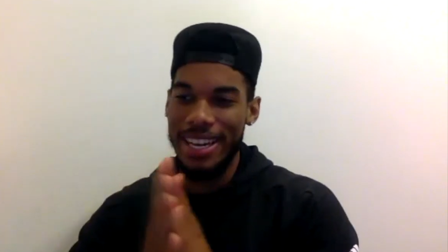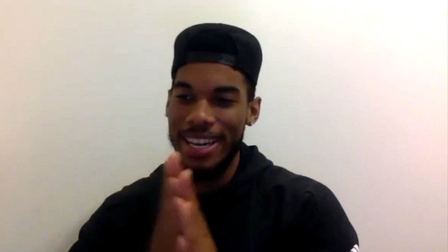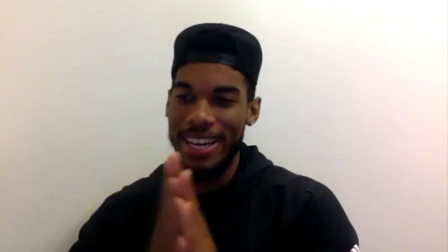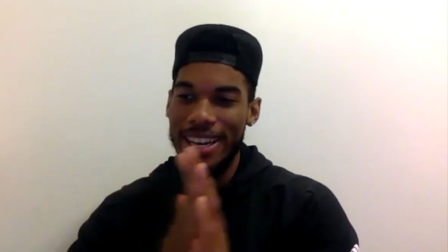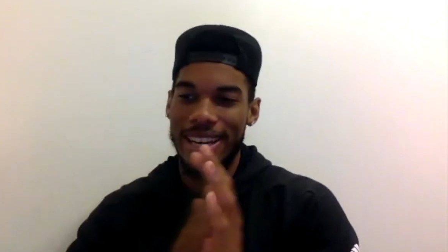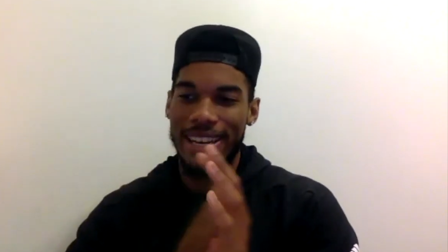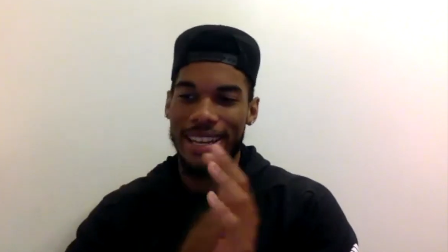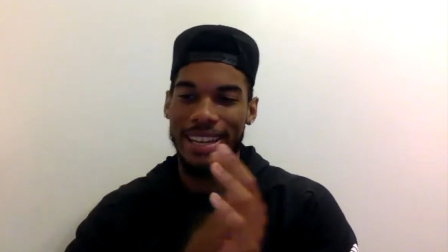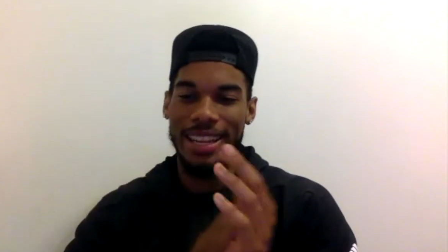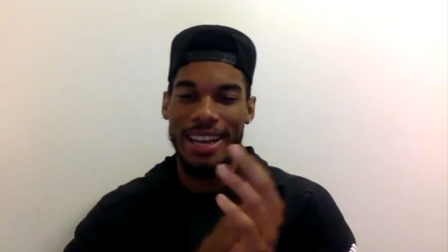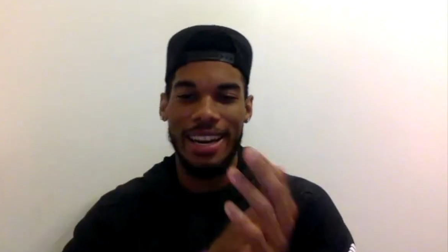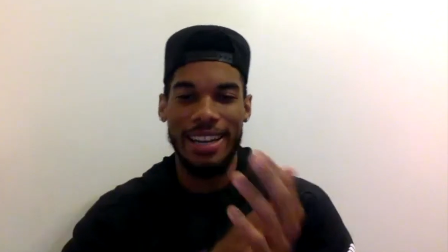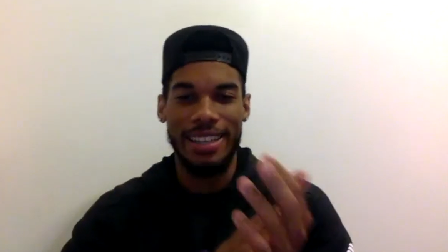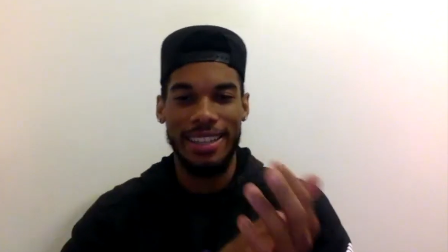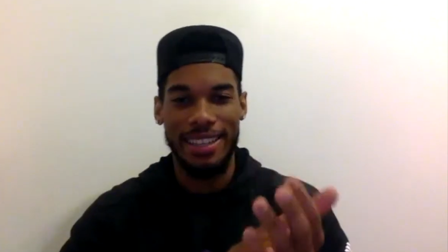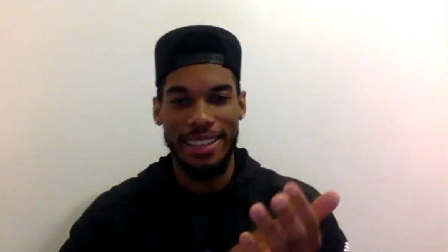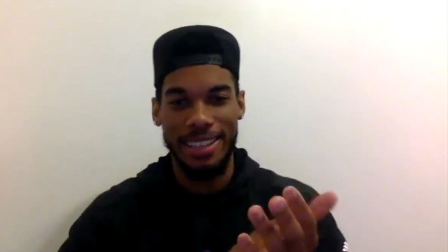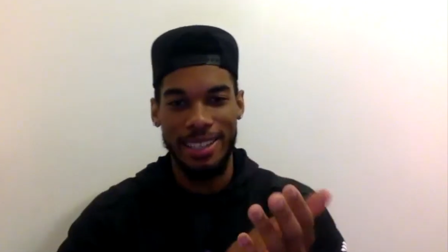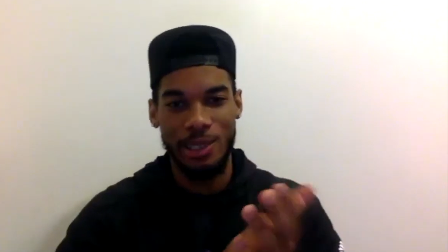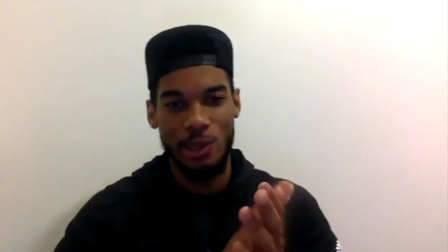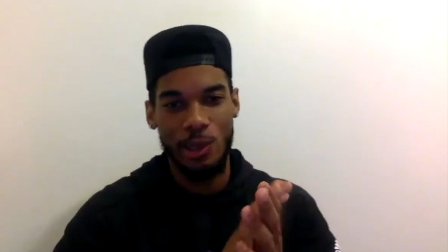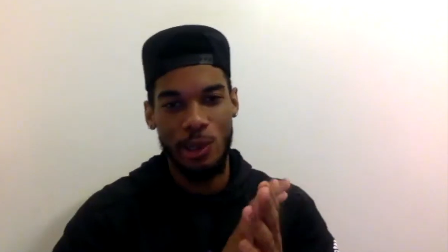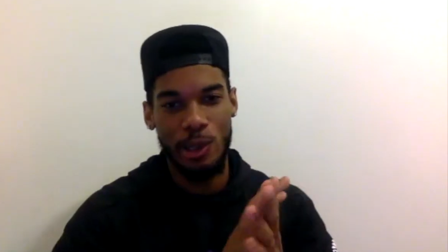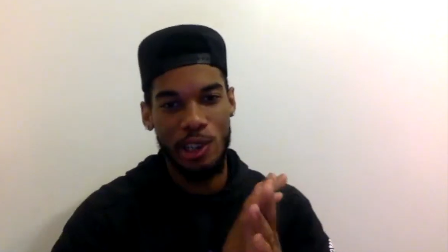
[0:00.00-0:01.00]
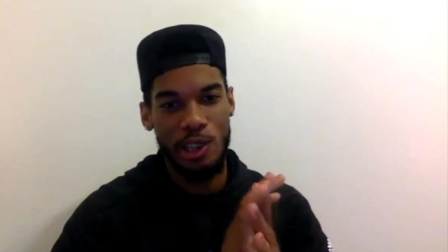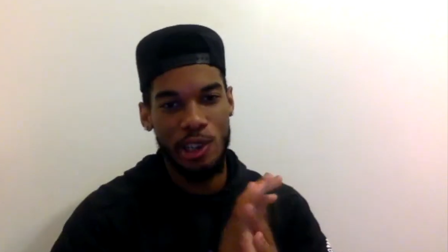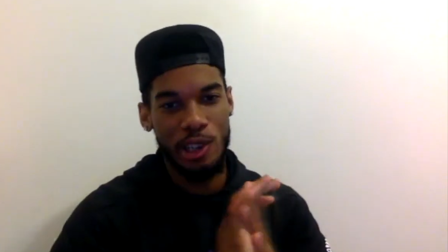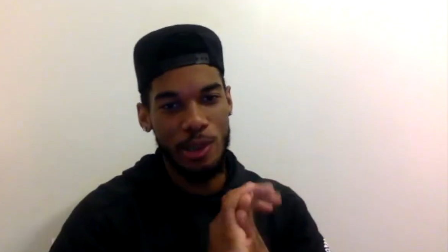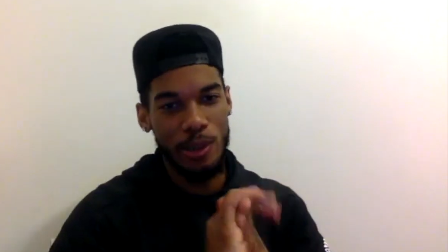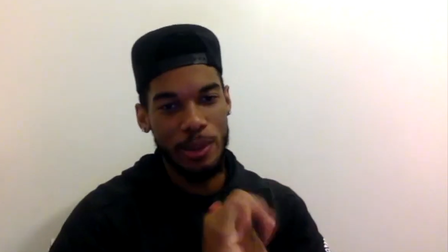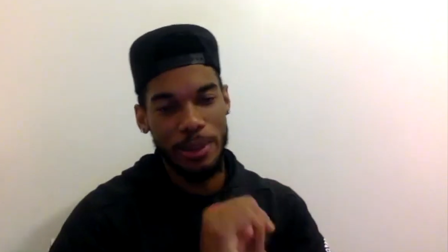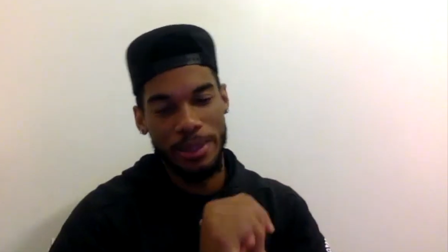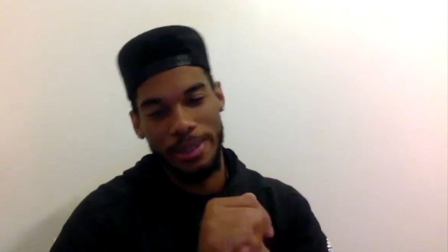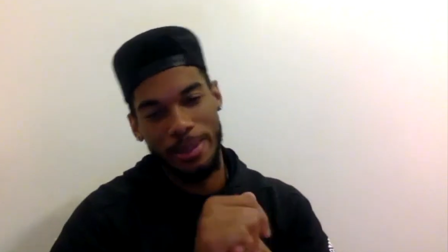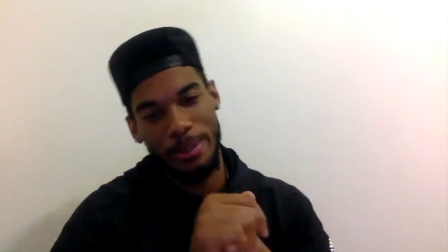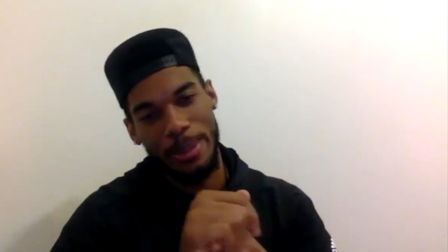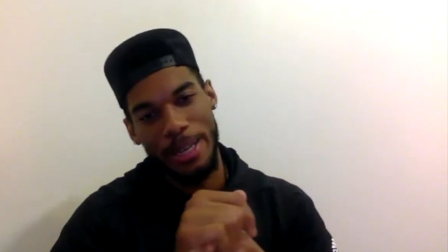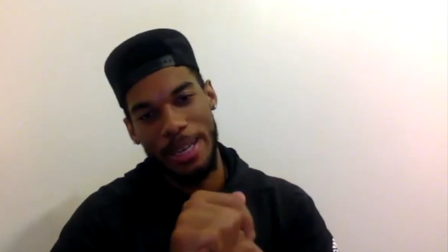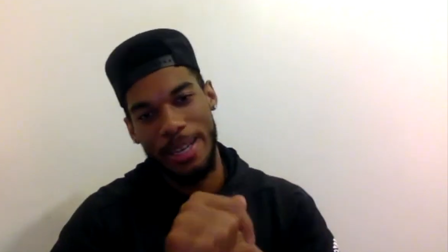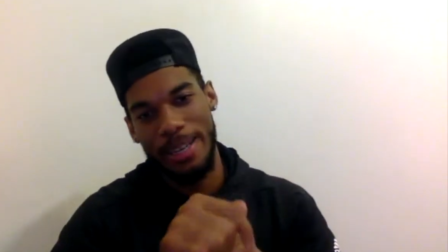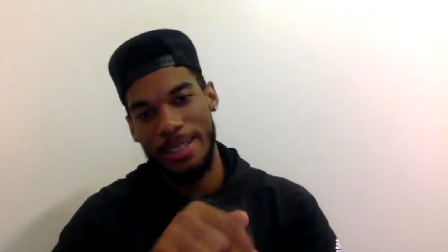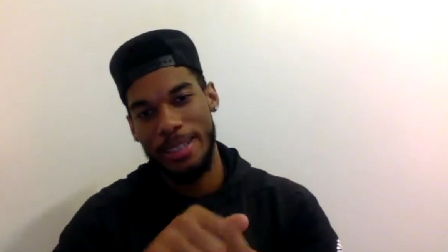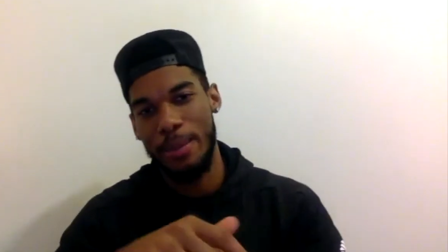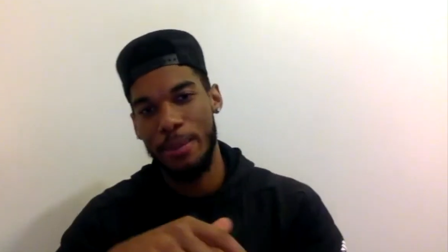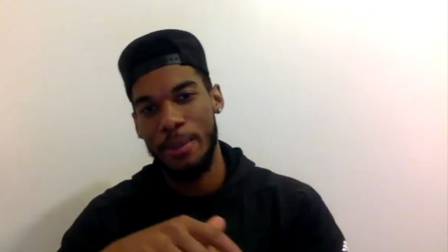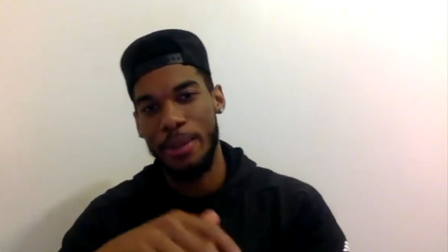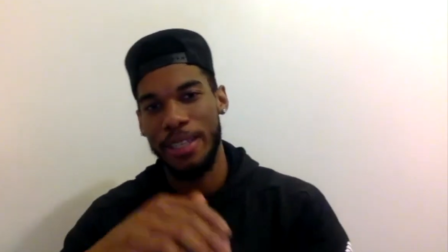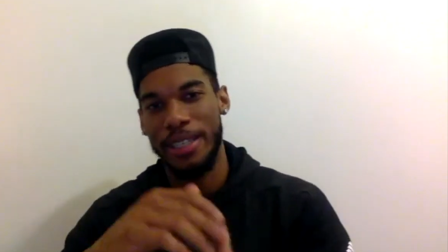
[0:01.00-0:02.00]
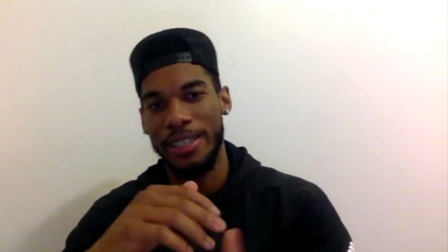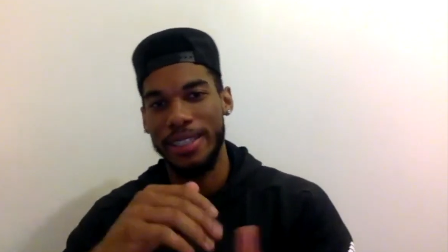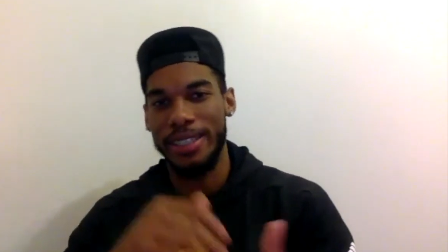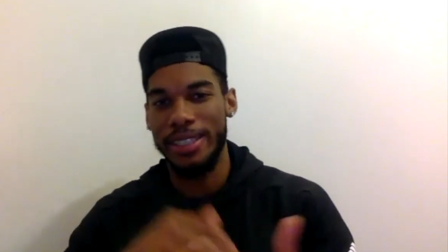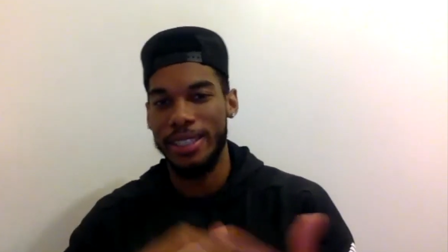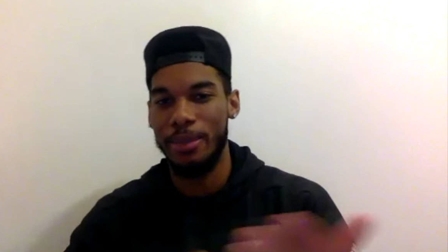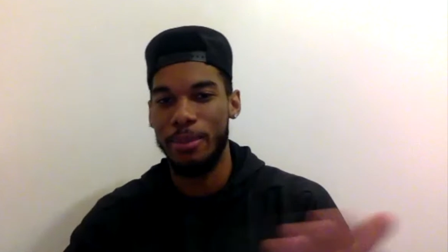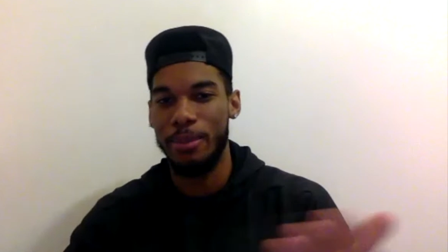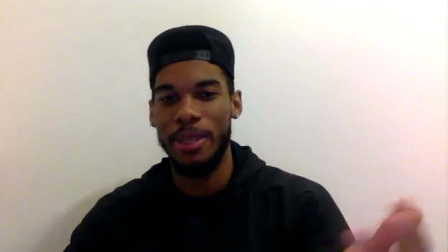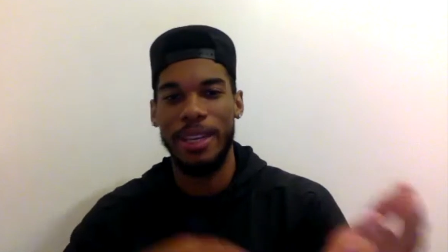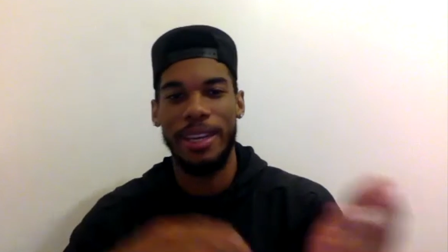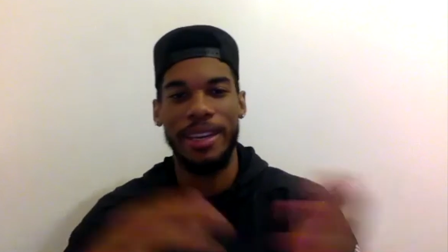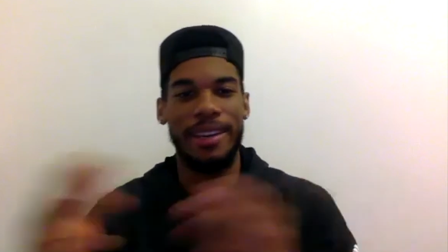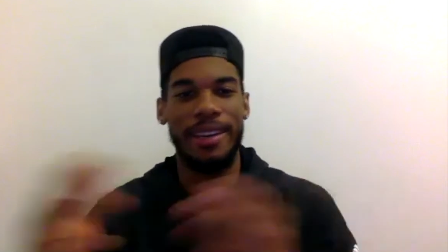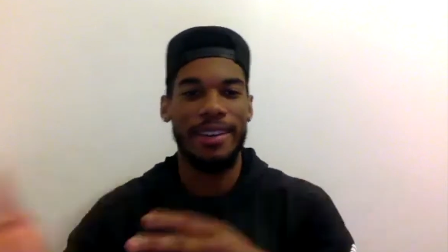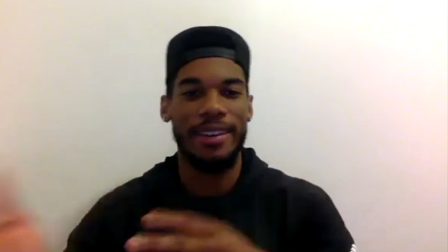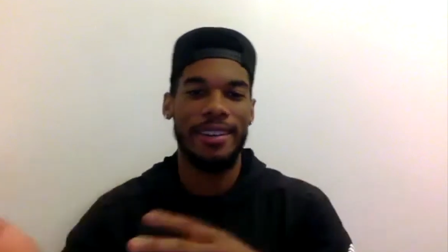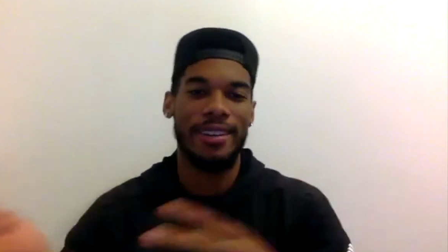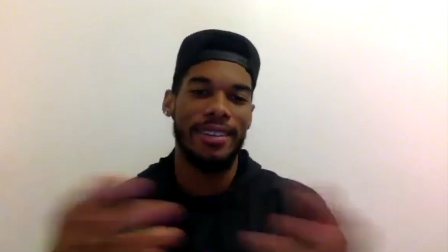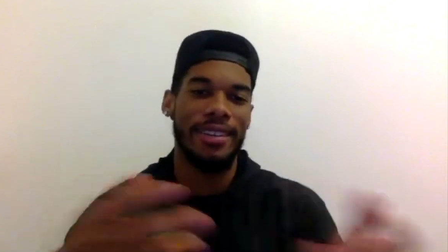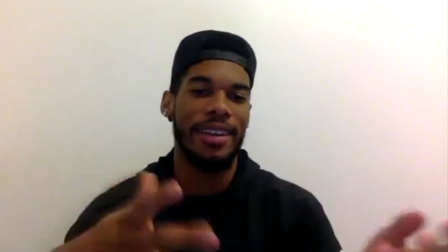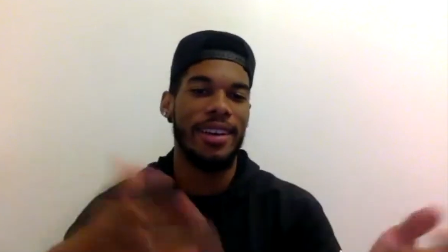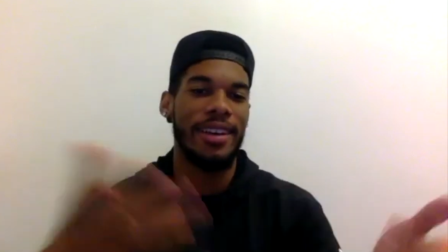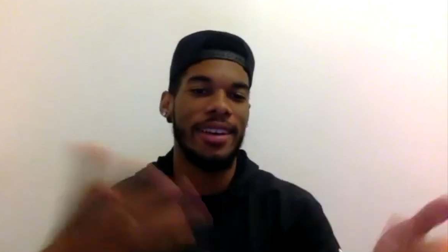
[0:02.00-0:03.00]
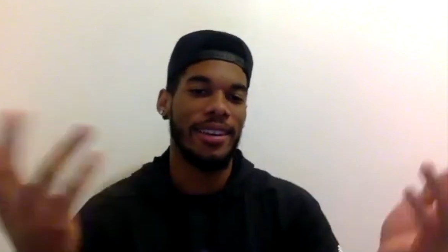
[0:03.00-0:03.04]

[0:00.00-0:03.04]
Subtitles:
a lot of things going on with the pandemic and just being here and there.